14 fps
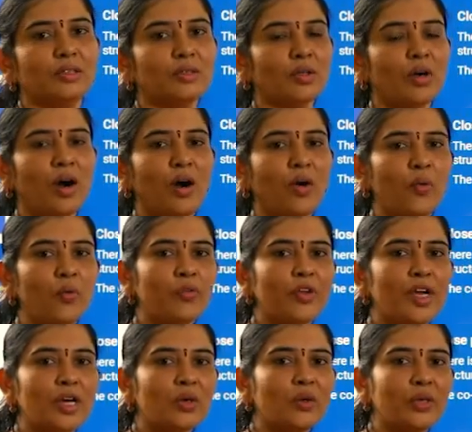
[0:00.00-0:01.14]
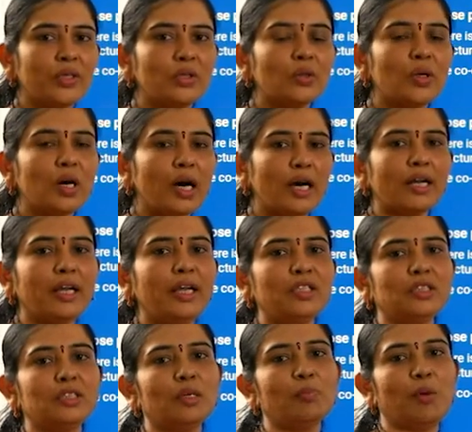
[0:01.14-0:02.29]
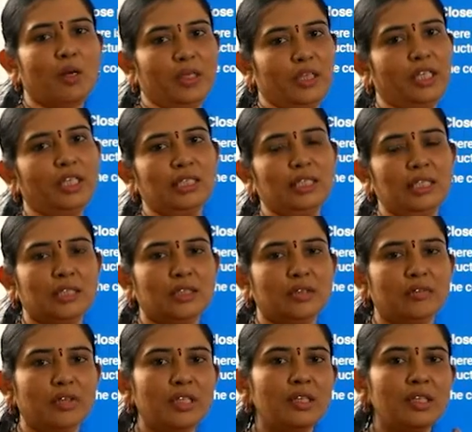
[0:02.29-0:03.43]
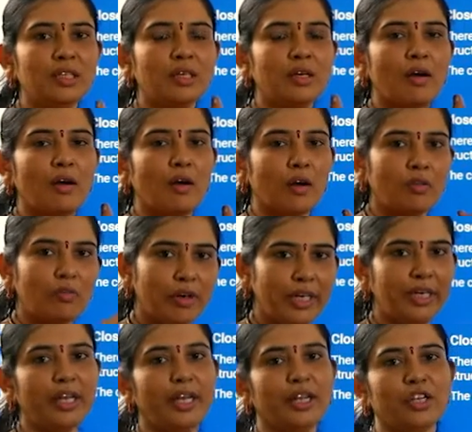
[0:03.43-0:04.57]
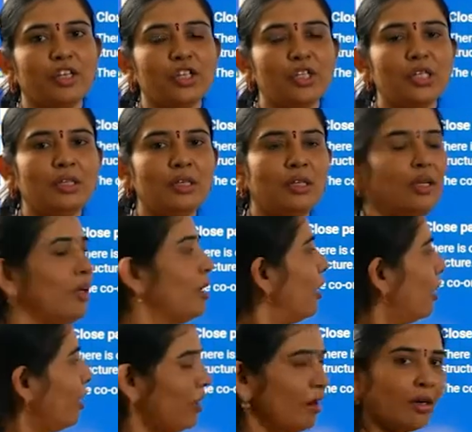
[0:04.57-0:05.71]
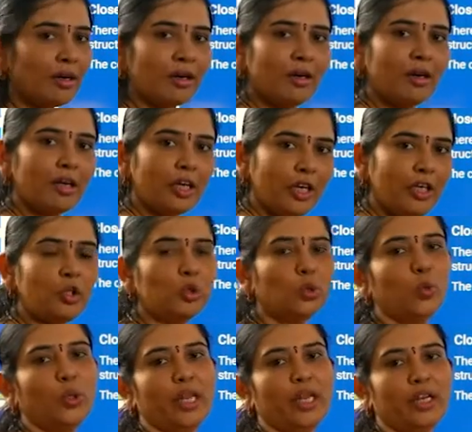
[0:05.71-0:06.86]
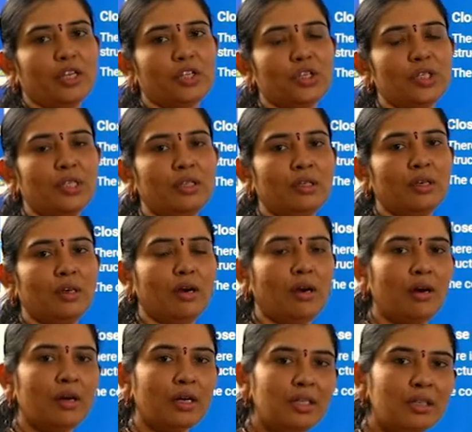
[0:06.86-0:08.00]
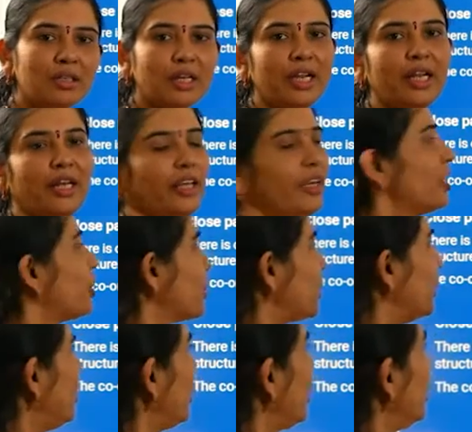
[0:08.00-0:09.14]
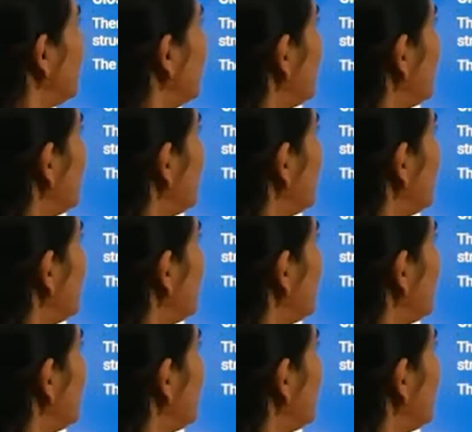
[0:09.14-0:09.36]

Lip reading: so how we are going to arrange the particles, whether on 1 direction or in 2 direction or in 3 direction,